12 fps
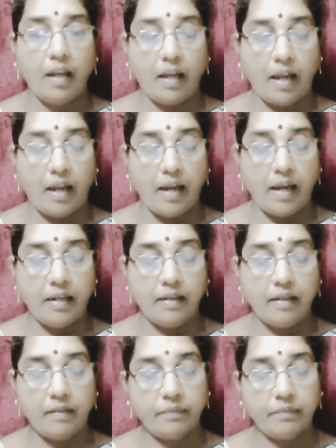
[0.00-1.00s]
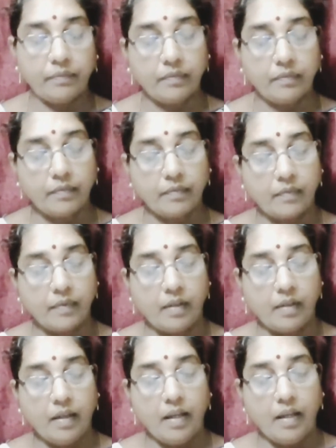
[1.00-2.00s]
and
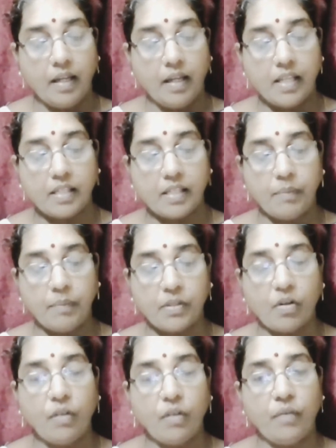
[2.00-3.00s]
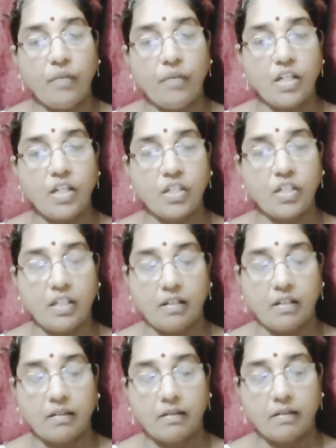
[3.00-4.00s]
it's a personification
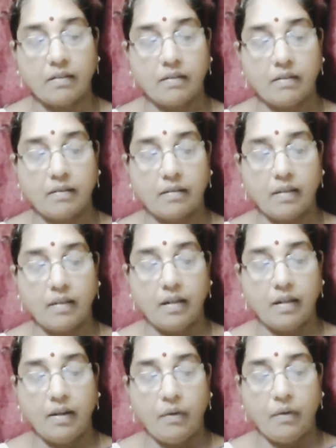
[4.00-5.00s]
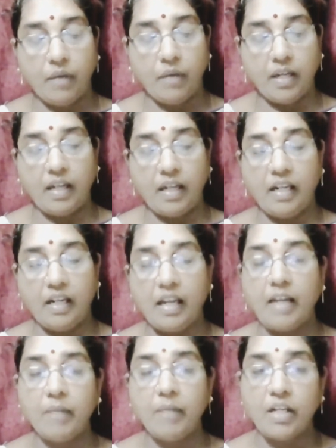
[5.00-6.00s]
where an
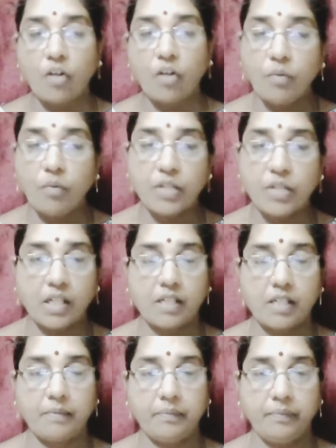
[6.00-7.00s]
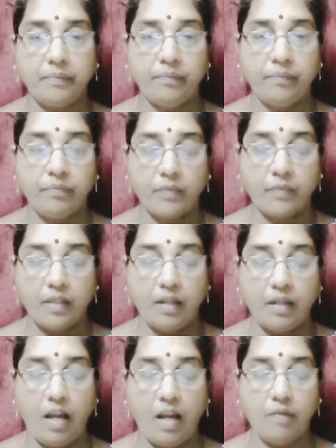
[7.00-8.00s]
inanimate object,
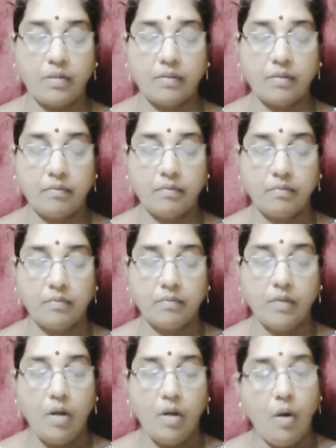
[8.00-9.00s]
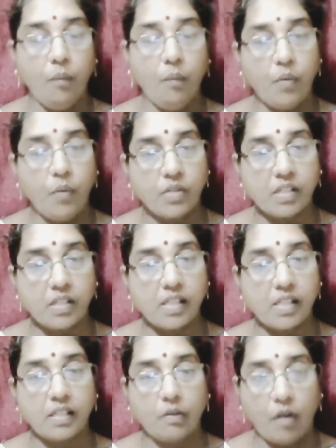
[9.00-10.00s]
cloud,
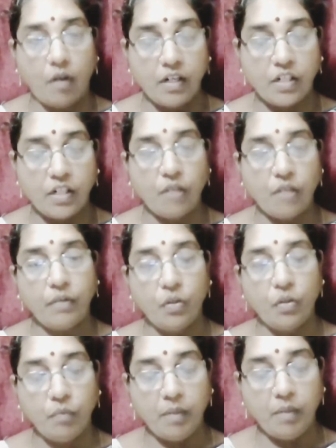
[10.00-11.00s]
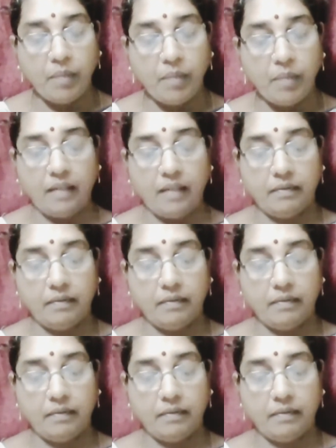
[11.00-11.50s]
possesses the quality of a human being.